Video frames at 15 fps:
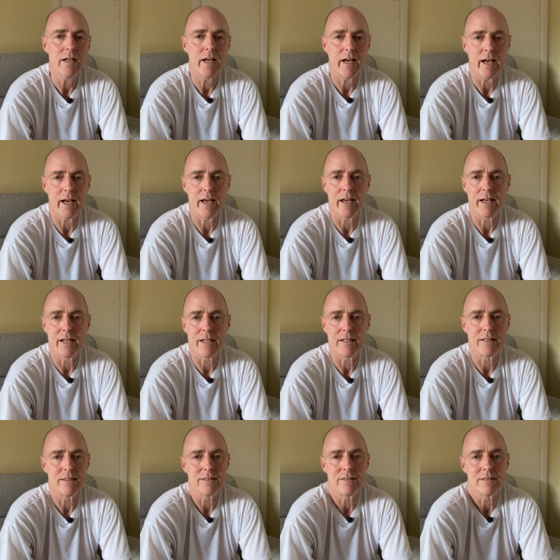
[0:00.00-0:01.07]

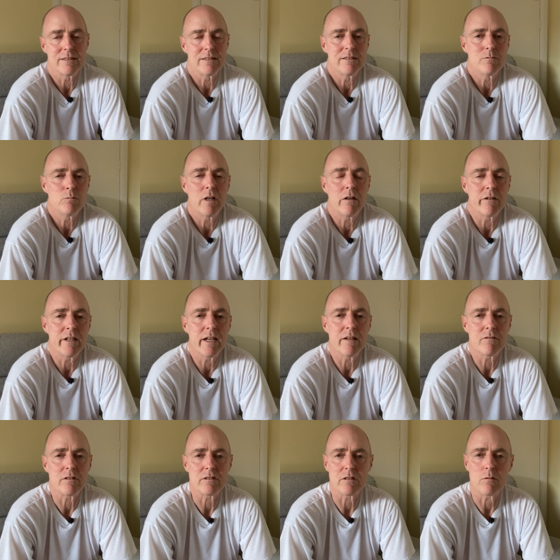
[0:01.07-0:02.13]
and well, you
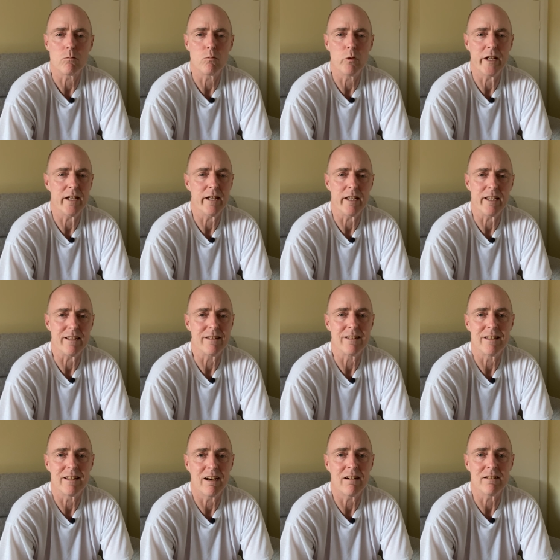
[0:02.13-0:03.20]
have to sort of really
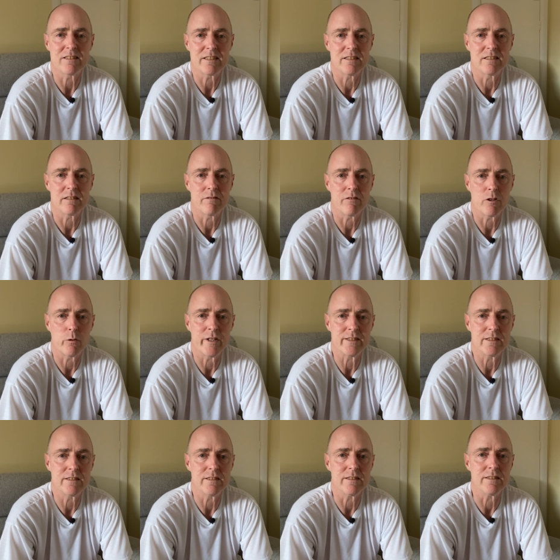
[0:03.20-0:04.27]
ask yourself the
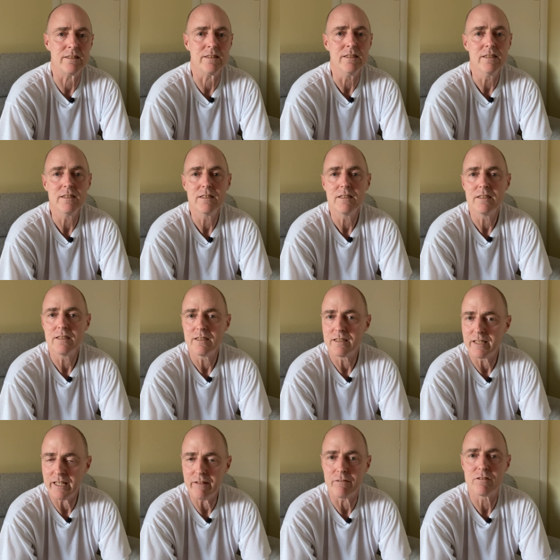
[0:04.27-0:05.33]
question
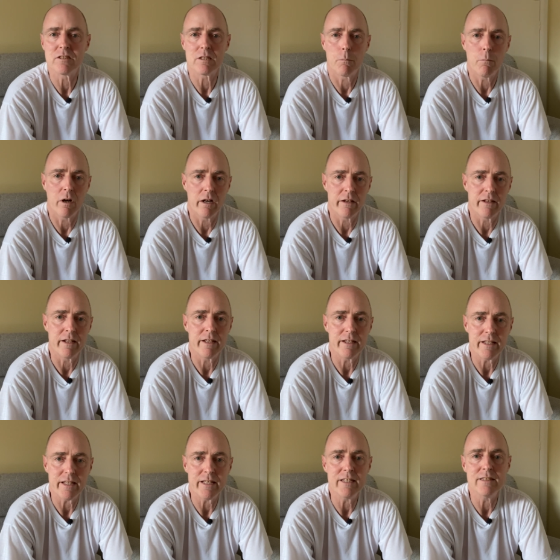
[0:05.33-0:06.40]
if someone
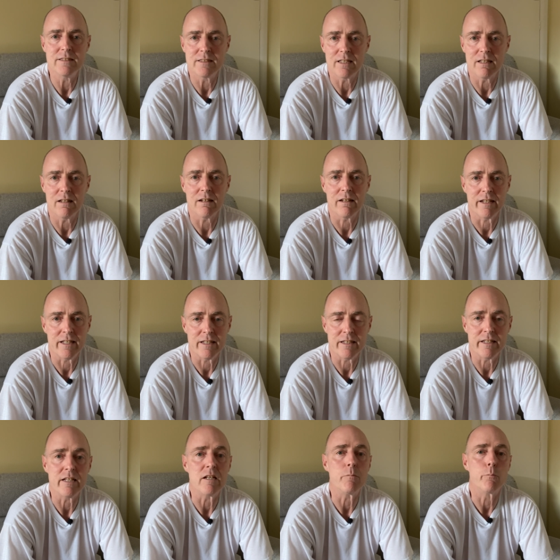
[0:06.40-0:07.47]
is lying
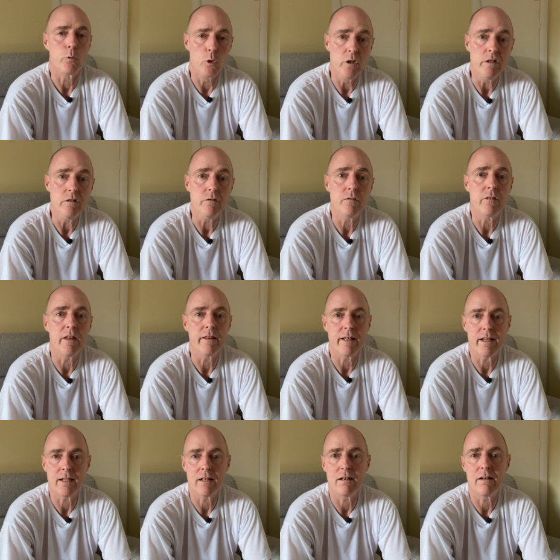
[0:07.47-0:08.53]
and you can prove that
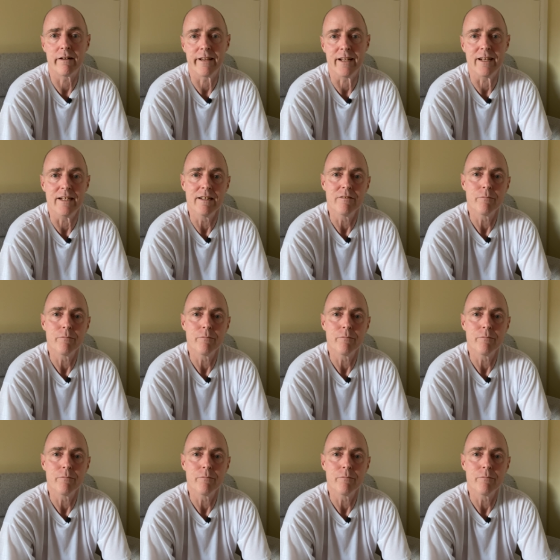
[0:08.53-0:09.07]
they're lying,